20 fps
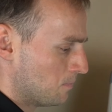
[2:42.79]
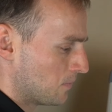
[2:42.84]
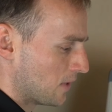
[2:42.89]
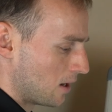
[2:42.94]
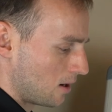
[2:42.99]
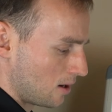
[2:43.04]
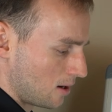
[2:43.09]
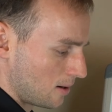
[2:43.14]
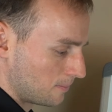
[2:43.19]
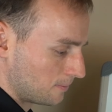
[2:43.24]

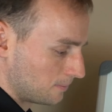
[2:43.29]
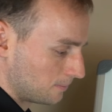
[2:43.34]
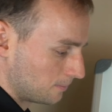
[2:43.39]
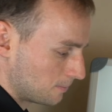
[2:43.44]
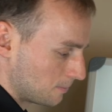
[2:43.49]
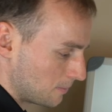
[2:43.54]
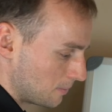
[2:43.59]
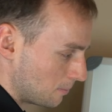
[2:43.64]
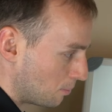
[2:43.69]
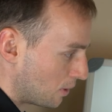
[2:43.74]

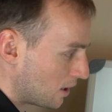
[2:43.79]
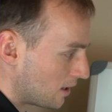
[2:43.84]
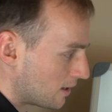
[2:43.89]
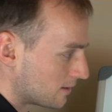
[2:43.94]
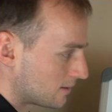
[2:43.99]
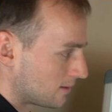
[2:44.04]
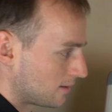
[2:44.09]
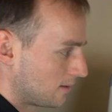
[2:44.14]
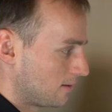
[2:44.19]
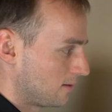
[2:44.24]

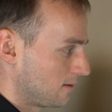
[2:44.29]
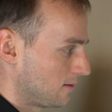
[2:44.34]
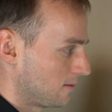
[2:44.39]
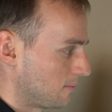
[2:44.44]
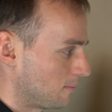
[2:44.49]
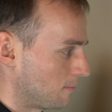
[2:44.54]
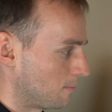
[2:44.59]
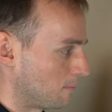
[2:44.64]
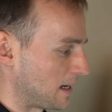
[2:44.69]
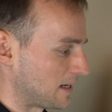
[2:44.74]
But
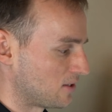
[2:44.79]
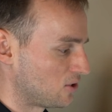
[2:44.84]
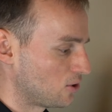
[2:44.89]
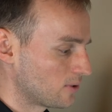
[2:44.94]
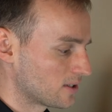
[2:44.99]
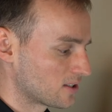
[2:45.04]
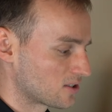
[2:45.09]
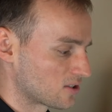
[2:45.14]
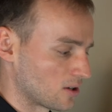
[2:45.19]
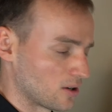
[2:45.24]
by
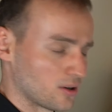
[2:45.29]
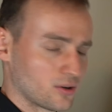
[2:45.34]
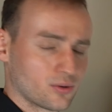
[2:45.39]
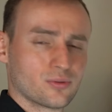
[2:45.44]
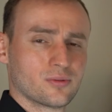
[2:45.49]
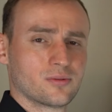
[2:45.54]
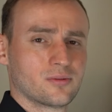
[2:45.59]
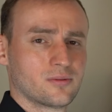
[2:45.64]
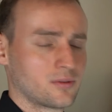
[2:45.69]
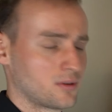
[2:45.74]
doing
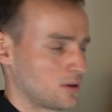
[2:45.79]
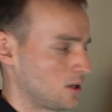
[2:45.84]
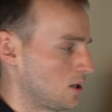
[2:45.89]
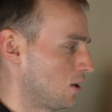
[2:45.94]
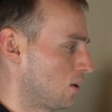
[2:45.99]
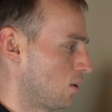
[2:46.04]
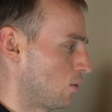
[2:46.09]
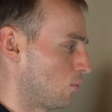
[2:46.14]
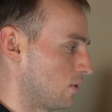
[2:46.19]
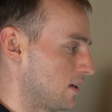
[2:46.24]
so,
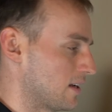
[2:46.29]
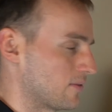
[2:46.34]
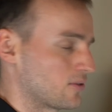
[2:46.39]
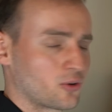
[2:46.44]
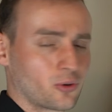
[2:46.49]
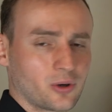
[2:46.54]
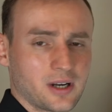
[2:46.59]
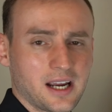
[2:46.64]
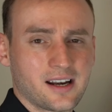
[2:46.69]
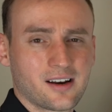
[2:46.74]
we have
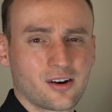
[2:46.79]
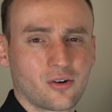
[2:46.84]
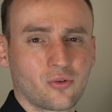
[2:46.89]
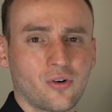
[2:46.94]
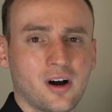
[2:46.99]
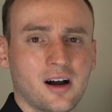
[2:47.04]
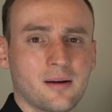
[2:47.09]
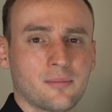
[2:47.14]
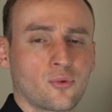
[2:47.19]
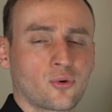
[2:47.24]
created a
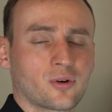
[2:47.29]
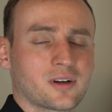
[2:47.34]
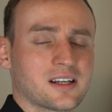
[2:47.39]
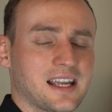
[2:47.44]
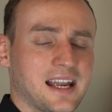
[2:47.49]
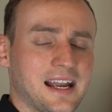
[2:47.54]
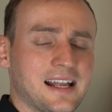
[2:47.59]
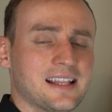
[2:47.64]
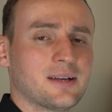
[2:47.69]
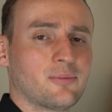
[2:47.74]
lot more
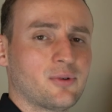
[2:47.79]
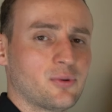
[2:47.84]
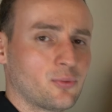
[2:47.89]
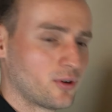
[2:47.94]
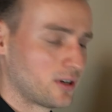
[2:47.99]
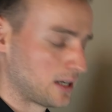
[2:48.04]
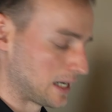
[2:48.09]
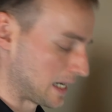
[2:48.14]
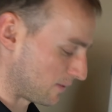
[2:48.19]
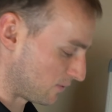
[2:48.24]
gain than we
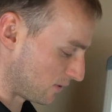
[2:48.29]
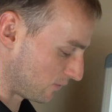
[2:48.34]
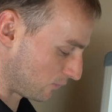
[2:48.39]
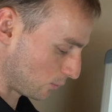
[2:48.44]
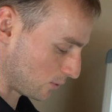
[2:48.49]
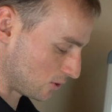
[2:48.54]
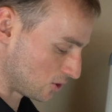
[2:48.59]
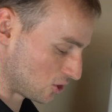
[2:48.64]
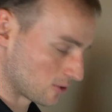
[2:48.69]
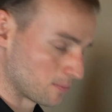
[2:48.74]
would have if
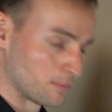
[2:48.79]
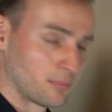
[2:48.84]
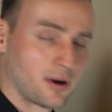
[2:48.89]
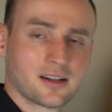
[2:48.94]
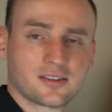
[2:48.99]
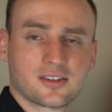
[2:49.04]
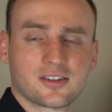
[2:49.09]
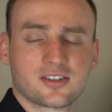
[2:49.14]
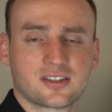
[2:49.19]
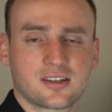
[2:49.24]
we just
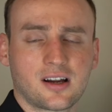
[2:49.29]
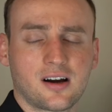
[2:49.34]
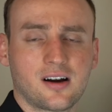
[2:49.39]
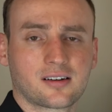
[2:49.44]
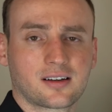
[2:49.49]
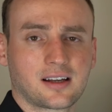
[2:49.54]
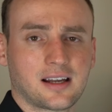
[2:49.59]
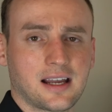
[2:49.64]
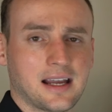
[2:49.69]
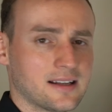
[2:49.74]
bought the
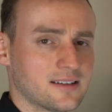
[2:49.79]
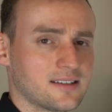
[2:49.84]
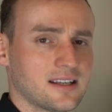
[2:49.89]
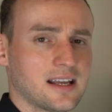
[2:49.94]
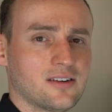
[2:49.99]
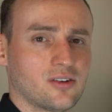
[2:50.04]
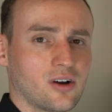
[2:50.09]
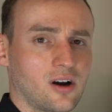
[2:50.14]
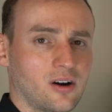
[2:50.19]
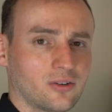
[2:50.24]
stock at
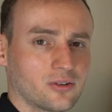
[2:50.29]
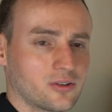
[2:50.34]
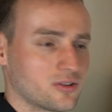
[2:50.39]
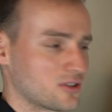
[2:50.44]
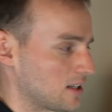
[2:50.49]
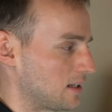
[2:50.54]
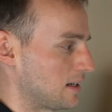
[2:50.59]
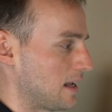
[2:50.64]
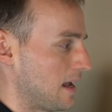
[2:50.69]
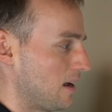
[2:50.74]

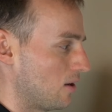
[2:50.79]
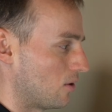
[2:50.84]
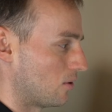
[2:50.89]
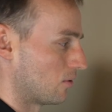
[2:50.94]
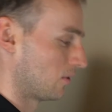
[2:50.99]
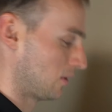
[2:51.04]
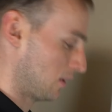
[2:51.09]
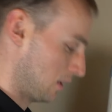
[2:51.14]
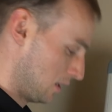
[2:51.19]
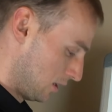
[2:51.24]
$10 and
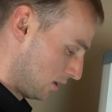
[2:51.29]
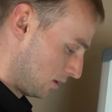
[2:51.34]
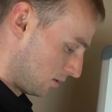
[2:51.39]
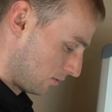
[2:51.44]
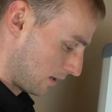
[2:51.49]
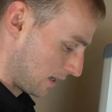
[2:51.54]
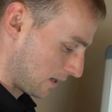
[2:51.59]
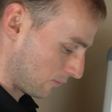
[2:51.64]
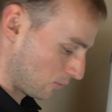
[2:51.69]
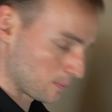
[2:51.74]
held,
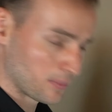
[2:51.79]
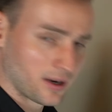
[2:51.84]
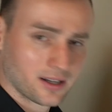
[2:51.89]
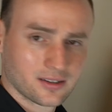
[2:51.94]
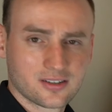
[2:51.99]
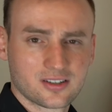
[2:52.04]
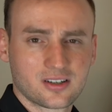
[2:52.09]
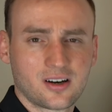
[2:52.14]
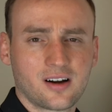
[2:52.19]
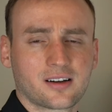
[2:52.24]
right? If we
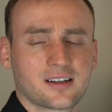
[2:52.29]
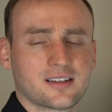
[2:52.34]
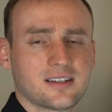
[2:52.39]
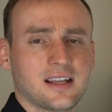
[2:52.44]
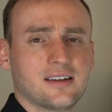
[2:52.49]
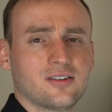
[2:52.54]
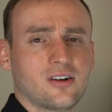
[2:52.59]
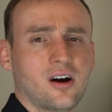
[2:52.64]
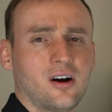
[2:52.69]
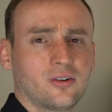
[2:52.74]
bought the stock at
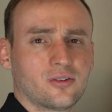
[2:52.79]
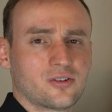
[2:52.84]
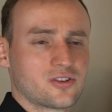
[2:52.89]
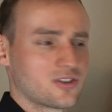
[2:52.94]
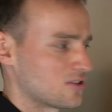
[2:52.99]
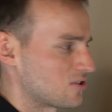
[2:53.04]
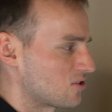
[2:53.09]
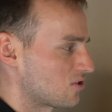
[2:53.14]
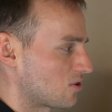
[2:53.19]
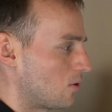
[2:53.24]
$10
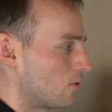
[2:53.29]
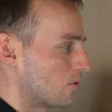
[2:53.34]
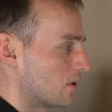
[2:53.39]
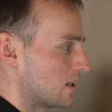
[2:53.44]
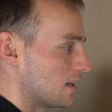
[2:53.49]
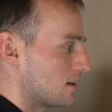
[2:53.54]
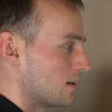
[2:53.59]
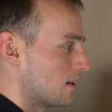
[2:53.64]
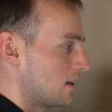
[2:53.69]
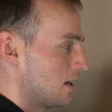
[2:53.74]
and sold
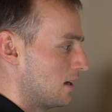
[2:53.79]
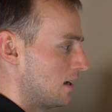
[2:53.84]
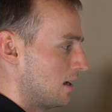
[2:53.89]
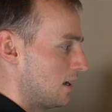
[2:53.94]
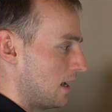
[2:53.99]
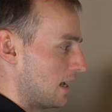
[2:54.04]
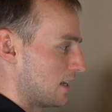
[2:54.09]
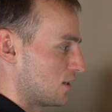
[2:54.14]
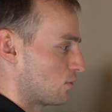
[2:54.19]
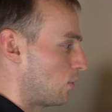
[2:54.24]
it
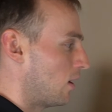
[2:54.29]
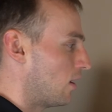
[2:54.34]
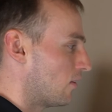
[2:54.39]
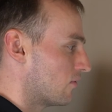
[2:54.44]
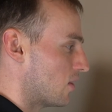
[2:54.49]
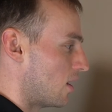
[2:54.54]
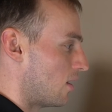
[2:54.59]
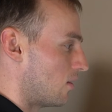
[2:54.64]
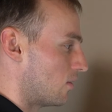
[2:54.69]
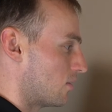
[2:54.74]
at
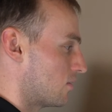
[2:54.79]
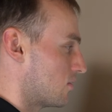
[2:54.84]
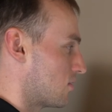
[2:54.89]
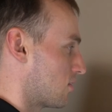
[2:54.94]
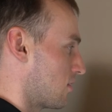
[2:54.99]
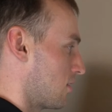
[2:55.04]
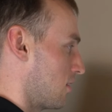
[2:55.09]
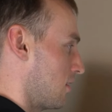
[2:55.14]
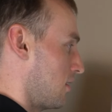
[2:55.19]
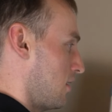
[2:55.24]

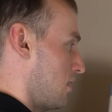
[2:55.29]
$12,